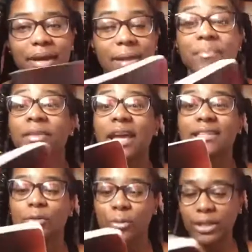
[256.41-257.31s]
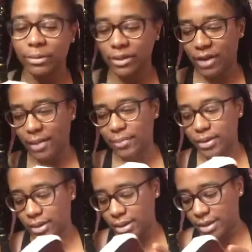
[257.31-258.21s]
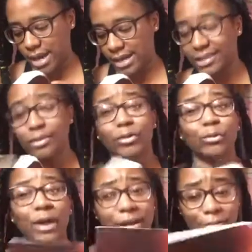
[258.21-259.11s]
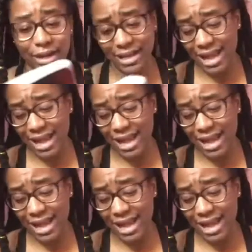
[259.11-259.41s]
But it's a really, really great book, and it's a great read.